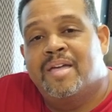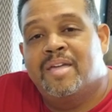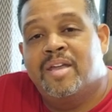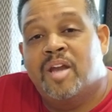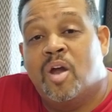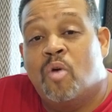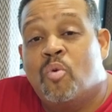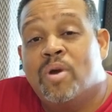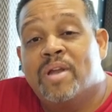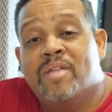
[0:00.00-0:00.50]
You
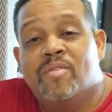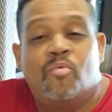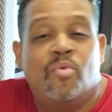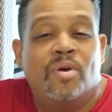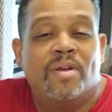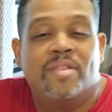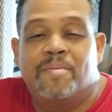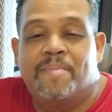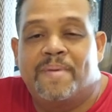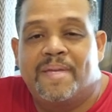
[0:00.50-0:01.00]
know, one
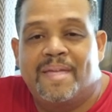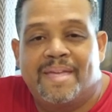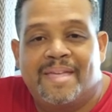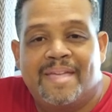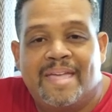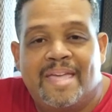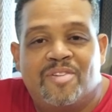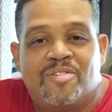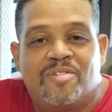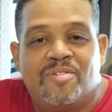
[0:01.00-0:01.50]
of the
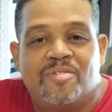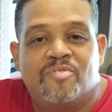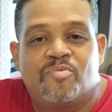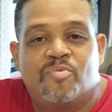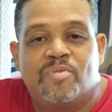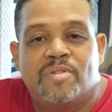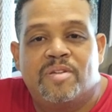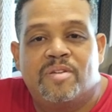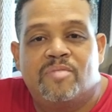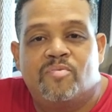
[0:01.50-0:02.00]
big issues
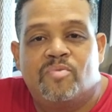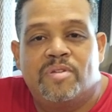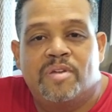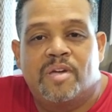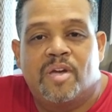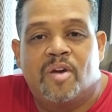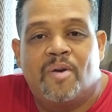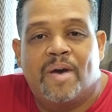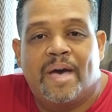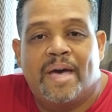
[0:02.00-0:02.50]
when
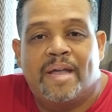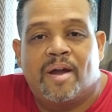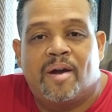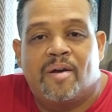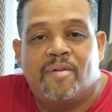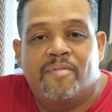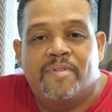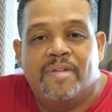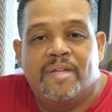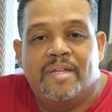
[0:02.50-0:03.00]
you go out
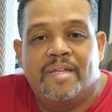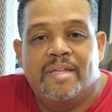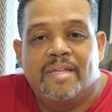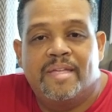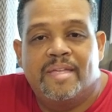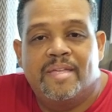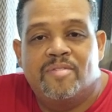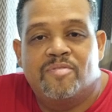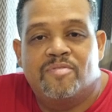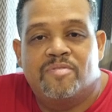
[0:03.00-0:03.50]

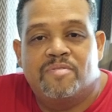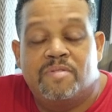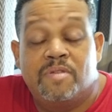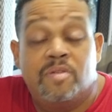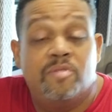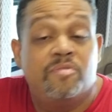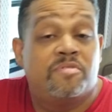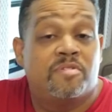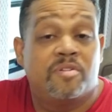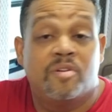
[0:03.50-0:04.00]
RVing is
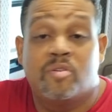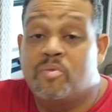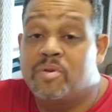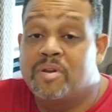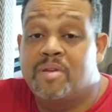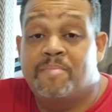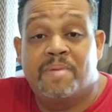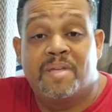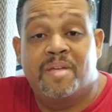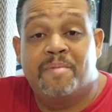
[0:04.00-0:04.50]
you still
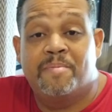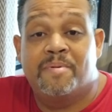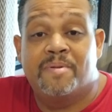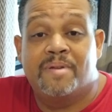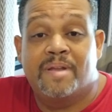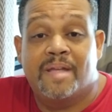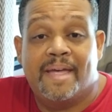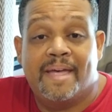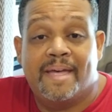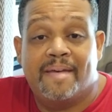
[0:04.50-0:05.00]
want to be
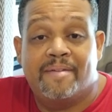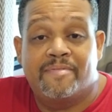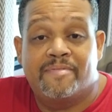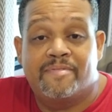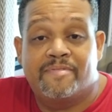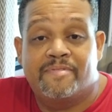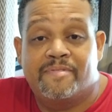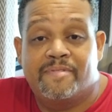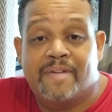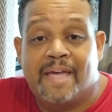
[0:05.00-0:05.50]
able to have
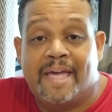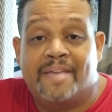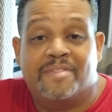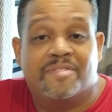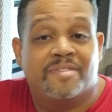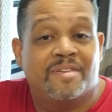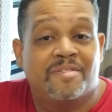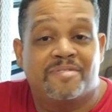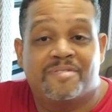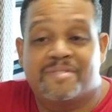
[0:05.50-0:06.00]

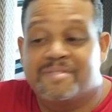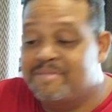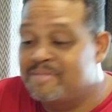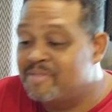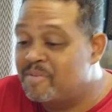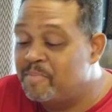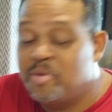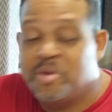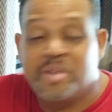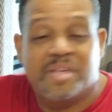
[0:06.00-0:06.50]
access
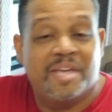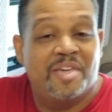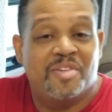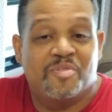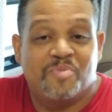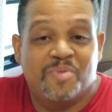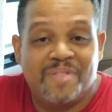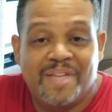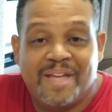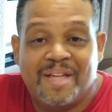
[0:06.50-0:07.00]
and
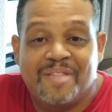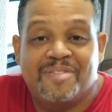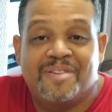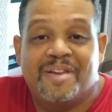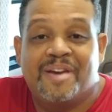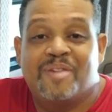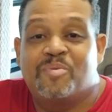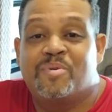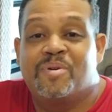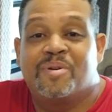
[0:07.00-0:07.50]
communication with the
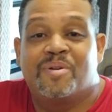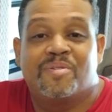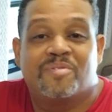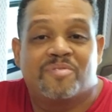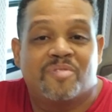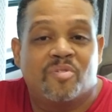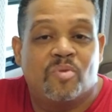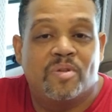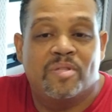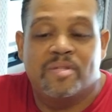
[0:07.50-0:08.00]
outside
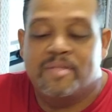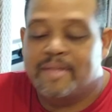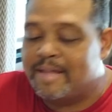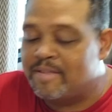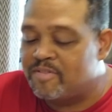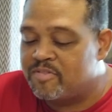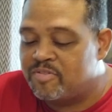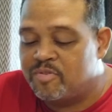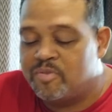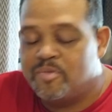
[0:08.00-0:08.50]
world. So whether
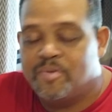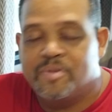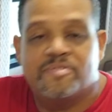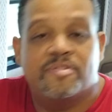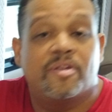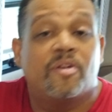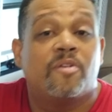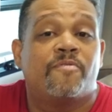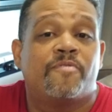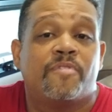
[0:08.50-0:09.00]
that's through a
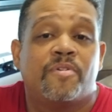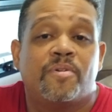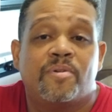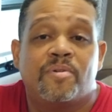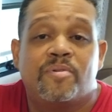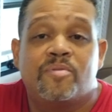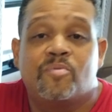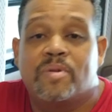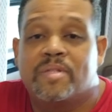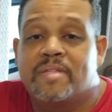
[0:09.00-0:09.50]
cell
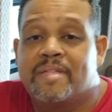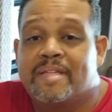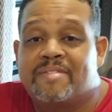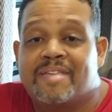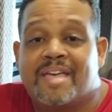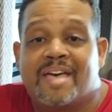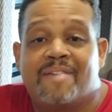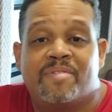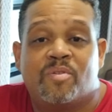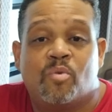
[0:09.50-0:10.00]
phone, whether
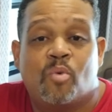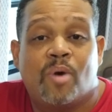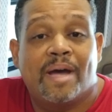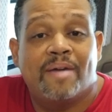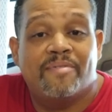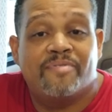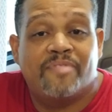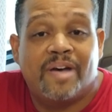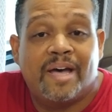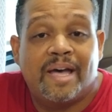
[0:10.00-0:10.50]
that's having
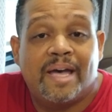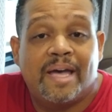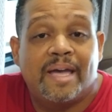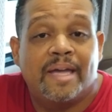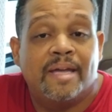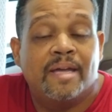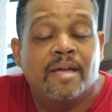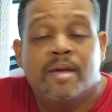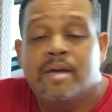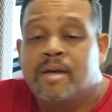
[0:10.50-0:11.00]

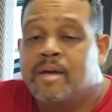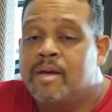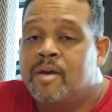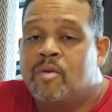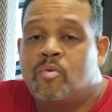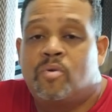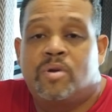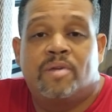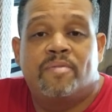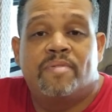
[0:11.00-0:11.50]
Wi-Fi,
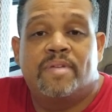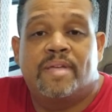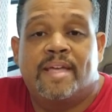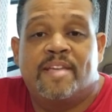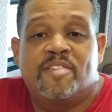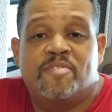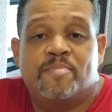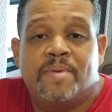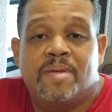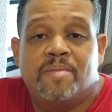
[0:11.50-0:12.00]
whatever the
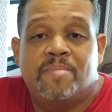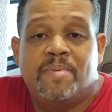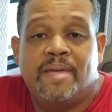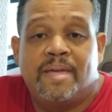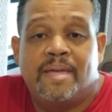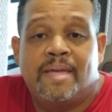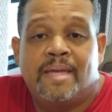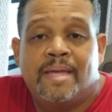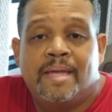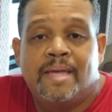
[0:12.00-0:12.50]
case may
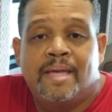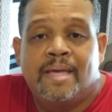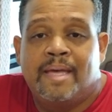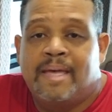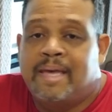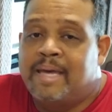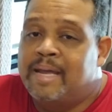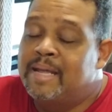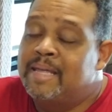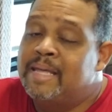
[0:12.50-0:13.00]
be.
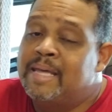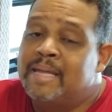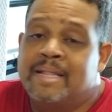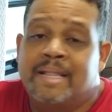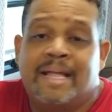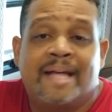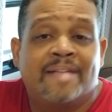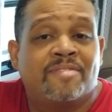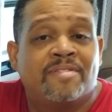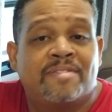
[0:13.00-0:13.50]

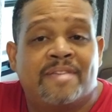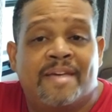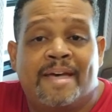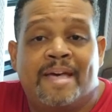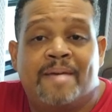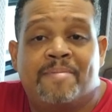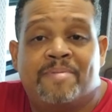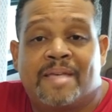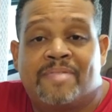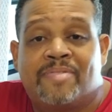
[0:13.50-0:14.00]
And lots of
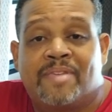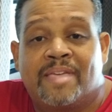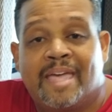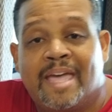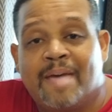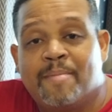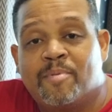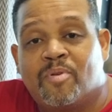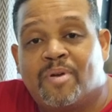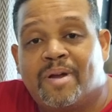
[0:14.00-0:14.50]
times at the
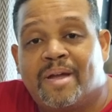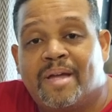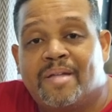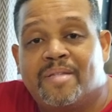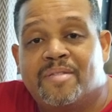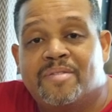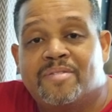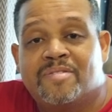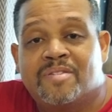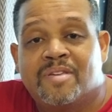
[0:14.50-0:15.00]

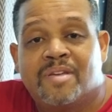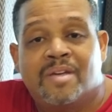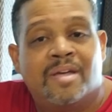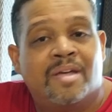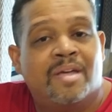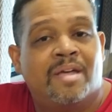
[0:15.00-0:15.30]
campgrounds,